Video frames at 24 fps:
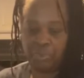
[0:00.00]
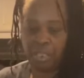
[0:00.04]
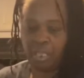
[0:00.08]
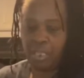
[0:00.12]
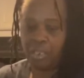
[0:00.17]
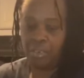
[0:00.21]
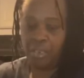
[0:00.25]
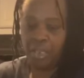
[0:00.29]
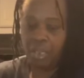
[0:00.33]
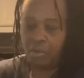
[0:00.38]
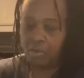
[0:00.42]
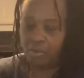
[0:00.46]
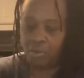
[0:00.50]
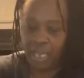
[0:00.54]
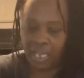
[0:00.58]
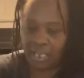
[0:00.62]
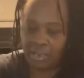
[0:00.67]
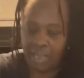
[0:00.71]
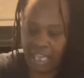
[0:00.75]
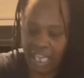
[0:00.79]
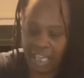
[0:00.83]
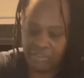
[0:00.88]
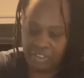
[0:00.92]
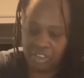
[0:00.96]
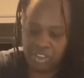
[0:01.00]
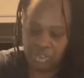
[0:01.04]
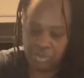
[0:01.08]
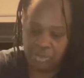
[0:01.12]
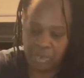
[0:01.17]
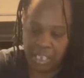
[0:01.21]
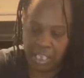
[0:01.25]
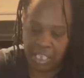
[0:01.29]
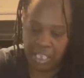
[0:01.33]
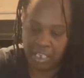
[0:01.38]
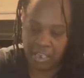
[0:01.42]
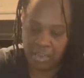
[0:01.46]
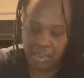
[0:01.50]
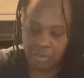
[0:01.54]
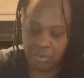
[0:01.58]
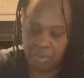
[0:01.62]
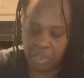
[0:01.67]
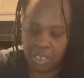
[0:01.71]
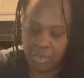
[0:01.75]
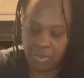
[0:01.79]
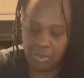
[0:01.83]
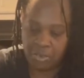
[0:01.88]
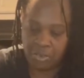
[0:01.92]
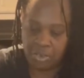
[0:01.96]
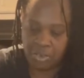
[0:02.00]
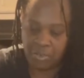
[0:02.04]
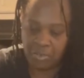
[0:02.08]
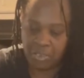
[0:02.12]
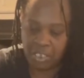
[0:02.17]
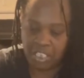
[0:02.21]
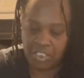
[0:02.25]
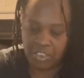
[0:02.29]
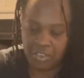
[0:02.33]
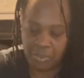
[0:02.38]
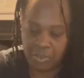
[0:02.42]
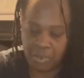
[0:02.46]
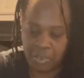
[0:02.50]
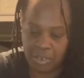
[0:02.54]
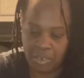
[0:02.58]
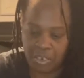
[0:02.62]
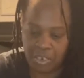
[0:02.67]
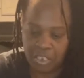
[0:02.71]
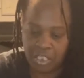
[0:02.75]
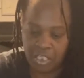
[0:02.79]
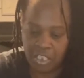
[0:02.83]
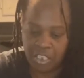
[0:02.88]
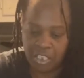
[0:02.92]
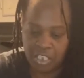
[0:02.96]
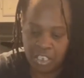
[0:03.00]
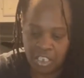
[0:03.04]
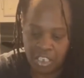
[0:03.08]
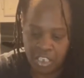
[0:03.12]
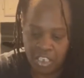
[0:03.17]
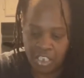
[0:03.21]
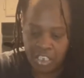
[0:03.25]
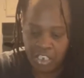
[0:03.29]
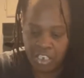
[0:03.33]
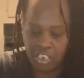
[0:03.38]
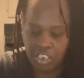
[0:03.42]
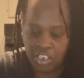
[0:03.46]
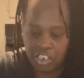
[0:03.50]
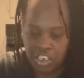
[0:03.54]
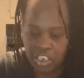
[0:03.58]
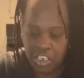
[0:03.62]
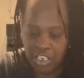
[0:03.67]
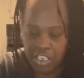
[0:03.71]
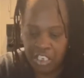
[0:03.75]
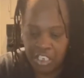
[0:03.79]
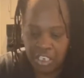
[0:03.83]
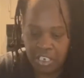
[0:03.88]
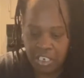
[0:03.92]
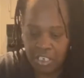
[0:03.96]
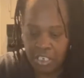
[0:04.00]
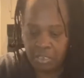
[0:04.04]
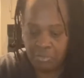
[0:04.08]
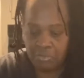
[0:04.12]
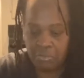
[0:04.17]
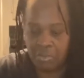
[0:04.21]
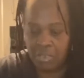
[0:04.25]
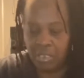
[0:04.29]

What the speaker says: No, I don't have to shred. All we're gonna do is we're gonna chunk it up,